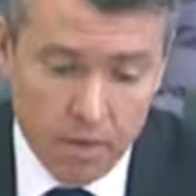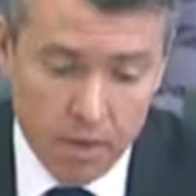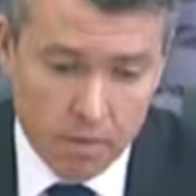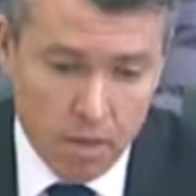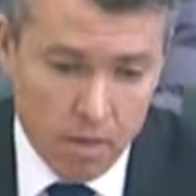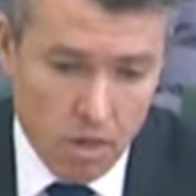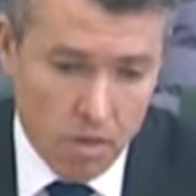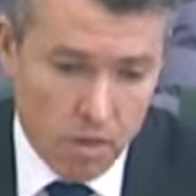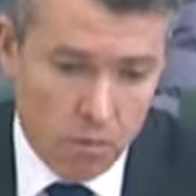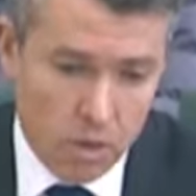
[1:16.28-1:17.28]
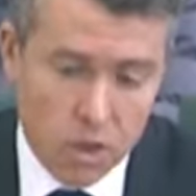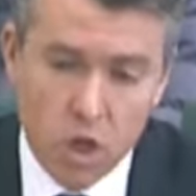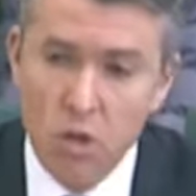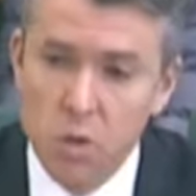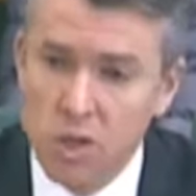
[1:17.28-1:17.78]
I think that, that, that there were
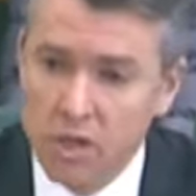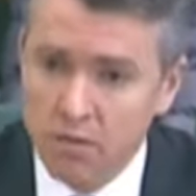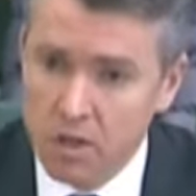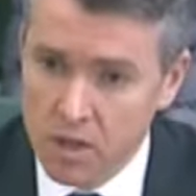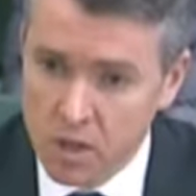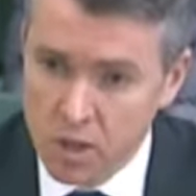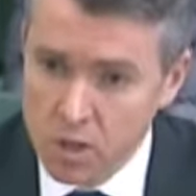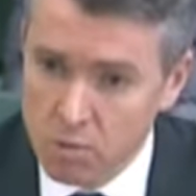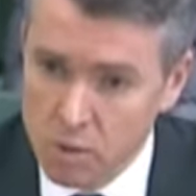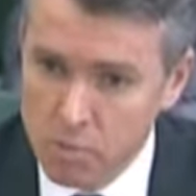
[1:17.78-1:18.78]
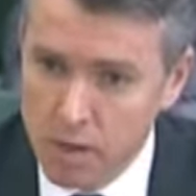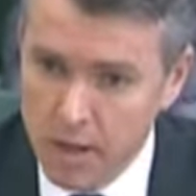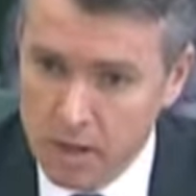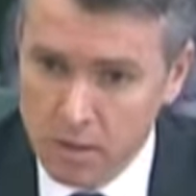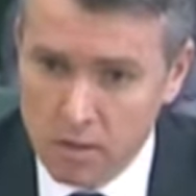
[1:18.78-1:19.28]
two significant issues which
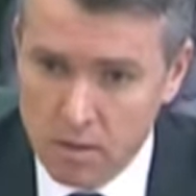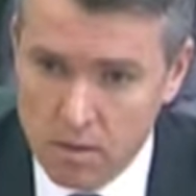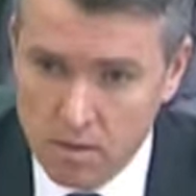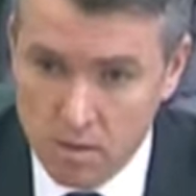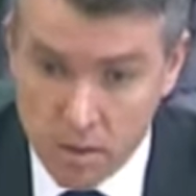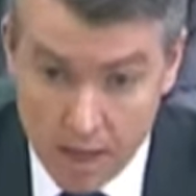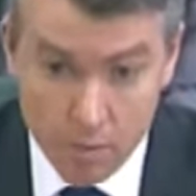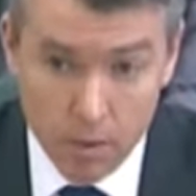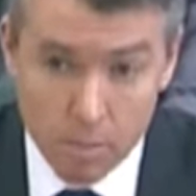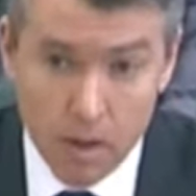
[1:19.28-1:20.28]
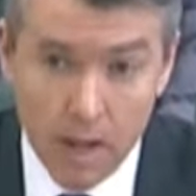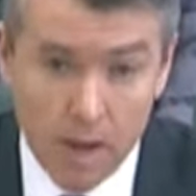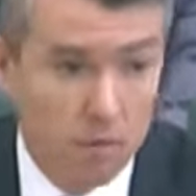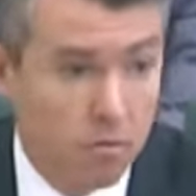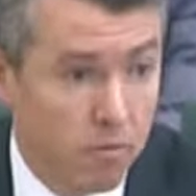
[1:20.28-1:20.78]
made the Gatwick
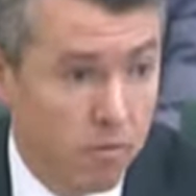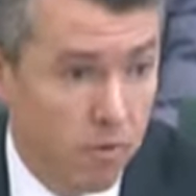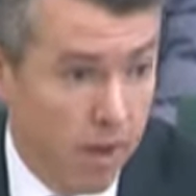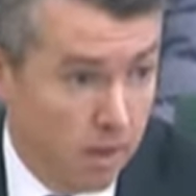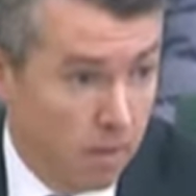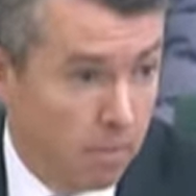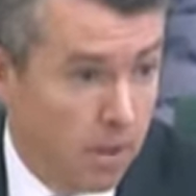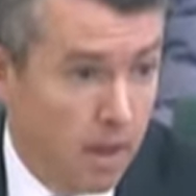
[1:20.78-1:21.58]
plan fail.